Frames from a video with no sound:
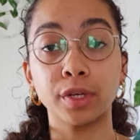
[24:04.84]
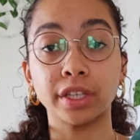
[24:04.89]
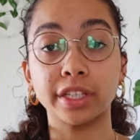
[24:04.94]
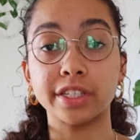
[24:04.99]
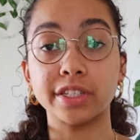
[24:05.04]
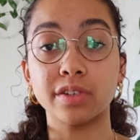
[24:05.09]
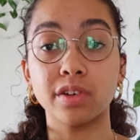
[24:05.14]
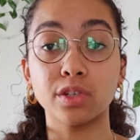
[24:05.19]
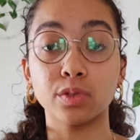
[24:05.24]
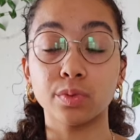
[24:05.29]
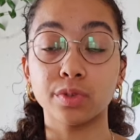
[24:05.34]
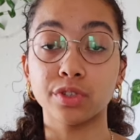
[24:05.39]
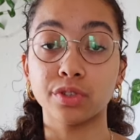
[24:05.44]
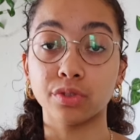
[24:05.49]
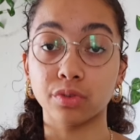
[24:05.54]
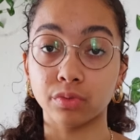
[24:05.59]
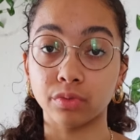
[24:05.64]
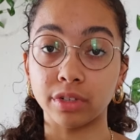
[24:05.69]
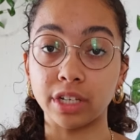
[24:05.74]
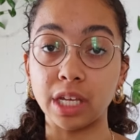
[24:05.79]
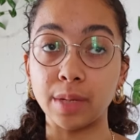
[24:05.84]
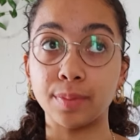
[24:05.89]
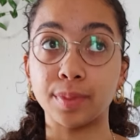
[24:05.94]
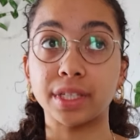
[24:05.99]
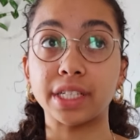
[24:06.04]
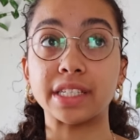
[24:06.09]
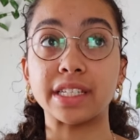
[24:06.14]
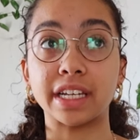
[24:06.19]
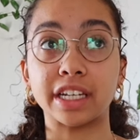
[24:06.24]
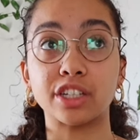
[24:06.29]
book in the series was 3, but
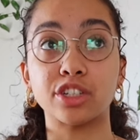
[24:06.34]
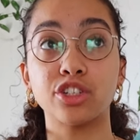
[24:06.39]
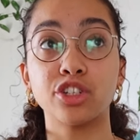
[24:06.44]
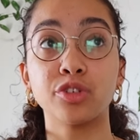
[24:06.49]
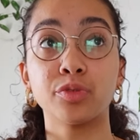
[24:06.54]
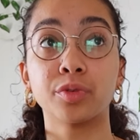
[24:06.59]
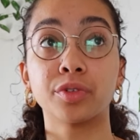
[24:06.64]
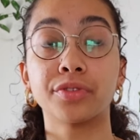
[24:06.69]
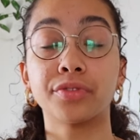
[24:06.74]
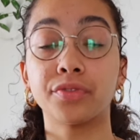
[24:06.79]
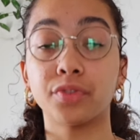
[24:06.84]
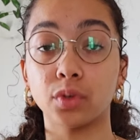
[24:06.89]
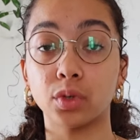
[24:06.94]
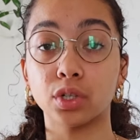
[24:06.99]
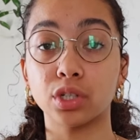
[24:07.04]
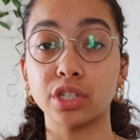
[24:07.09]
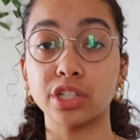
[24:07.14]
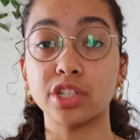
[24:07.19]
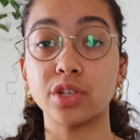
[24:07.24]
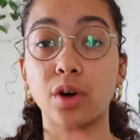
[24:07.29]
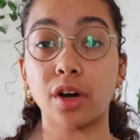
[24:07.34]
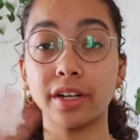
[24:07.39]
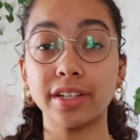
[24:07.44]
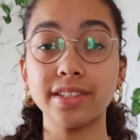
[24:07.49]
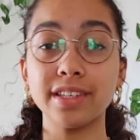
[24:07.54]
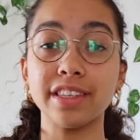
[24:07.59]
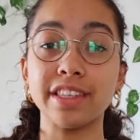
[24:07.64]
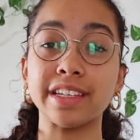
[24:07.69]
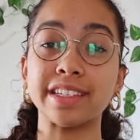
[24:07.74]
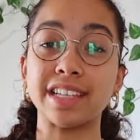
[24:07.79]
the second 2 were 4. So
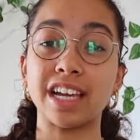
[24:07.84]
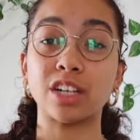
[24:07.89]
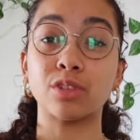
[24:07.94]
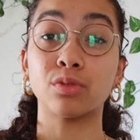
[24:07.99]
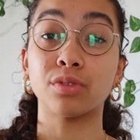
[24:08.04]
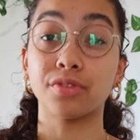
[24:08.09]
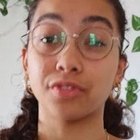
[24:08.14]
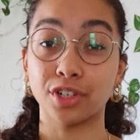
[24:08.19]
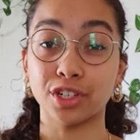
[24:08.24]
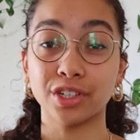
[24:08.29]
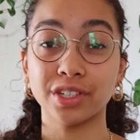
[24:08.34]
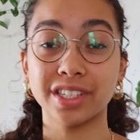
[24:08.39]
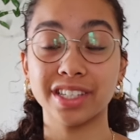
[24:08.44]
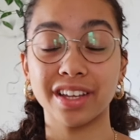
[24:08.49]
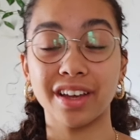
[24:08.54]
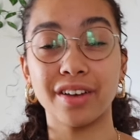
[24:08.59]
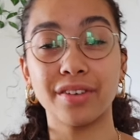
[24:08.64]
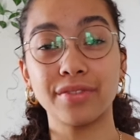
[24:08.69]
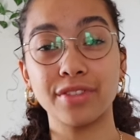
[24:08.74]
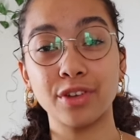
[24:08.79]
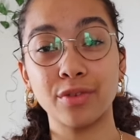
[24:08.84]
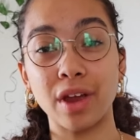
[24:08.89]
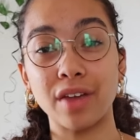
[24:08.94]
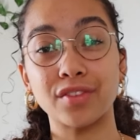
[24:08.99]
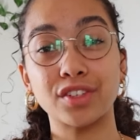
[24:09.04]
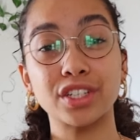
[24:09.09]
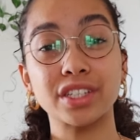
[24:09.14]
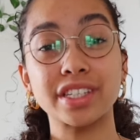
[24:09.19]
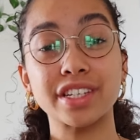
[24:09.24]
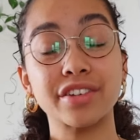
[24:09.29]
honestly, the exact reverse of the
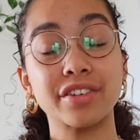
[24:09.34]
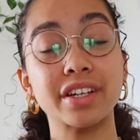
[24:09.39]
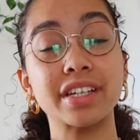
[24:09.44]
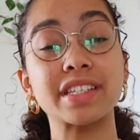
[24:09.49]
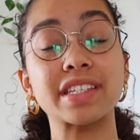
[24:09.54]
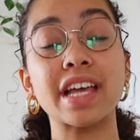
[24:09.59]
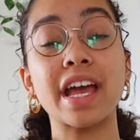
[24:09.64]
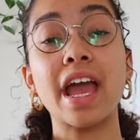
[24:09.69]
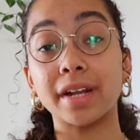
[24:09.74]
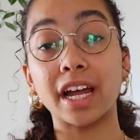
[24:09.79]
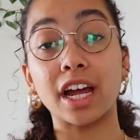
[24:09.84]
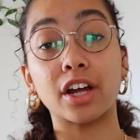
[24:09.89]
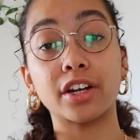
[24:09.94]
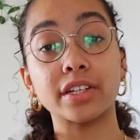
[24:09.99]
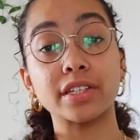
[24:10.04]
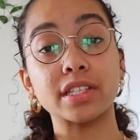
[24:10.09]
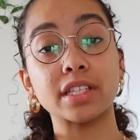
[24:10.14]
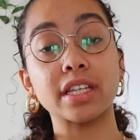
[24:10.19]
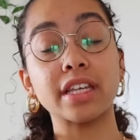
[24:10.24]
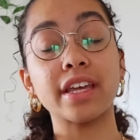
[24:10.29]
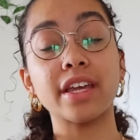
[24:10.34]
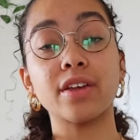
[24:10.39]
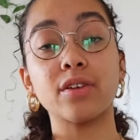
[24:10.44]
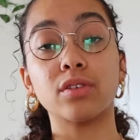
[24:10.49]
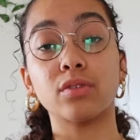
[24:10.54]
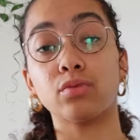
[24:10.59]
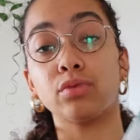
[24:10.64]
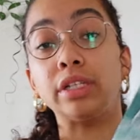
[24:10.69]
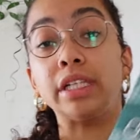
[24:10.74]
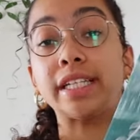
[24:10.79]
Ravenhood series. But I honestly
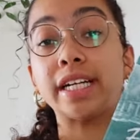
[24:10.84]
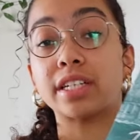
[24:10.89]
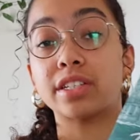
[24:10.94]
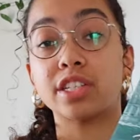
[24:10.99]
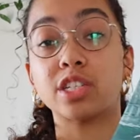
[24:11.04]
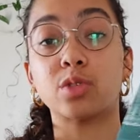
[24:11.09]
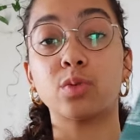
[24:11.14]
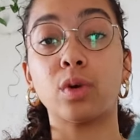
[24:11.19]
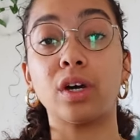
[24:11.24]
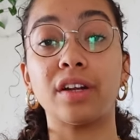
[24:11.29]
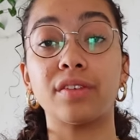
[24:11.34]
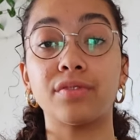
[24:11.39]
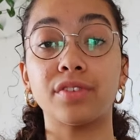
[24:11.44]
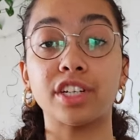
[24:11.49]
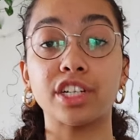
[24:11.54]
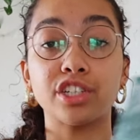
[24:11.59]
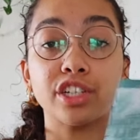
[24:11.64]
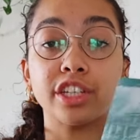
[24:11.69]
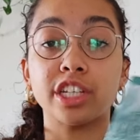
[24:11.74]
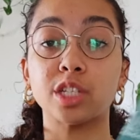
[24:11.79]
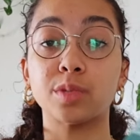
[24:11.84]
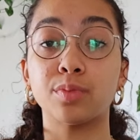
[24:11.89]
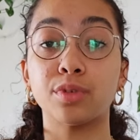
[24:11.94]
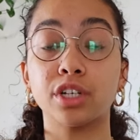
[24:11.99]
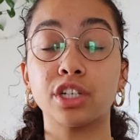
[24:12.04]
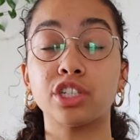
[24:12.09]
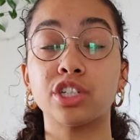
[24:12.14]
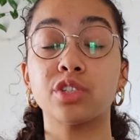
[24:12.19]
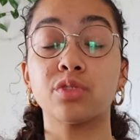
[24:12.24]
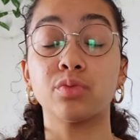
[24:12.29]
really liked this one, and finishing this
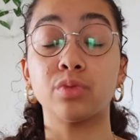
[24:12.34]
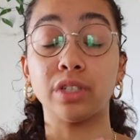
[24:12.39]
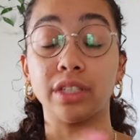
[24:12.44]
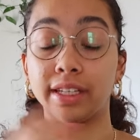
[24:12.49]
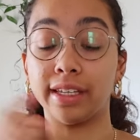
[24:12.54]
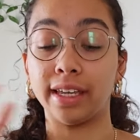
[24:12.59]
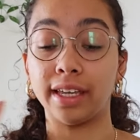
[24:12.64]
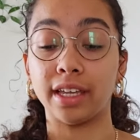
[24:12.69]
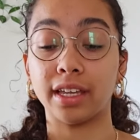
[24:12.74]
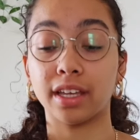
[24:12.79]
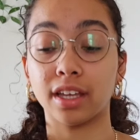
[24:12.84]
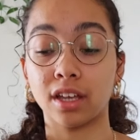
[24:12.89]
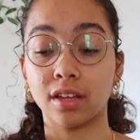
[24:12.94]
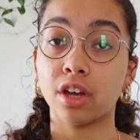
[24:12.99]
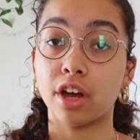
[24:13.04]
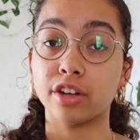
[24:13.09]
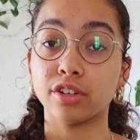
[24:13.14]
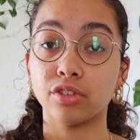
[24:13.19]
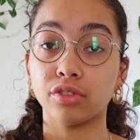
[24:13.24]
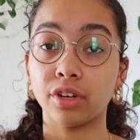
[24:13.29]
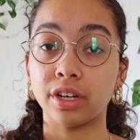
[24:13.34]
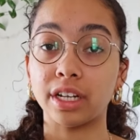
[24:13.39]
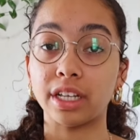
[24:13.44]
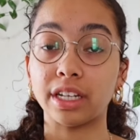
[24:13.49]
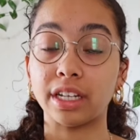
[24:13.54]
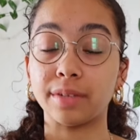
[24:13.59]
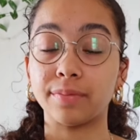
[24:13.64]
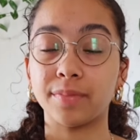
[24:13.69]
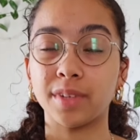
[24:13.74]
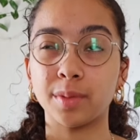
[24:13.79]
book just really
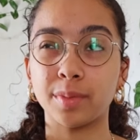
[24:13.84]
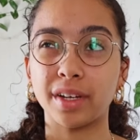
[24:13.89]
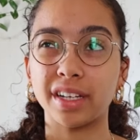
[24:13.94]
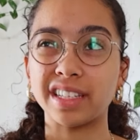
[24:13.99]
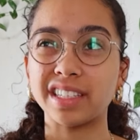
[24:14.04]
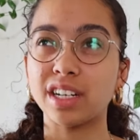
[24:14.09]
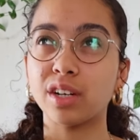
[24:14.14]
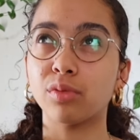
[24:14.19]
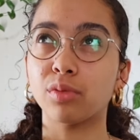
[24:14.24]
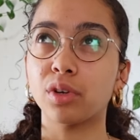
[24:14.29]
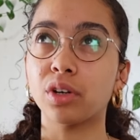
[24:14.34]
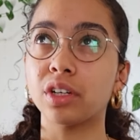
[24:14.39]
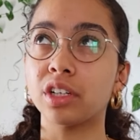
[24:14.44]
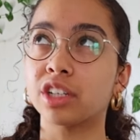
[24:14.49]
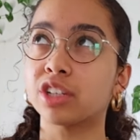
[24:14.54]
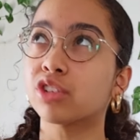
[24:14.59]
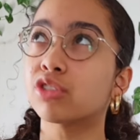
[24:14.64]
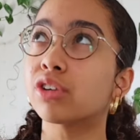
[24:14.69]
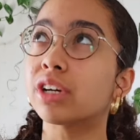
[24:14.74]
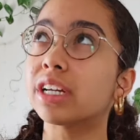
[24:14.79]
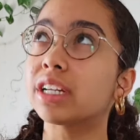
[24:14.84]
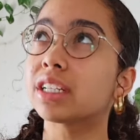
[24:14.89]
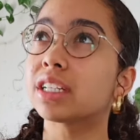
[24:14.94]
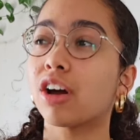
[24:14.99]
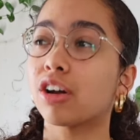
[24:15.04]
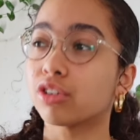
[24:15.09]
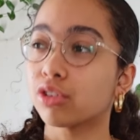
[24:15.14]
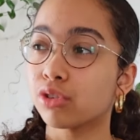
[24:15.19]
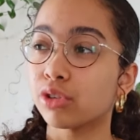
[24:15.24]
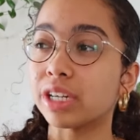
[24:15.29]
concreted in my, is that a word?
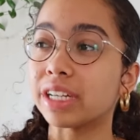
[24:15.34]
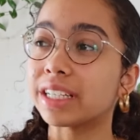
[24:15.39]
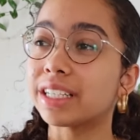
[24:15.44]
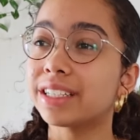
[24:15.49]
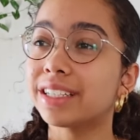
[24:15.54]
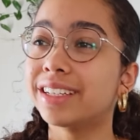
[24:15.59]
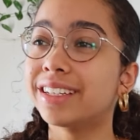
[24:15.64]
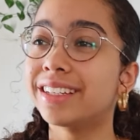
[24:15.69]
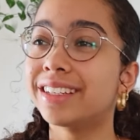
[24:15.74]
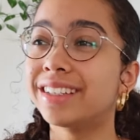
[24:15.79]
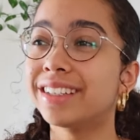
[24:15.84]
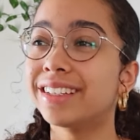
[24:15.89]
Concreted?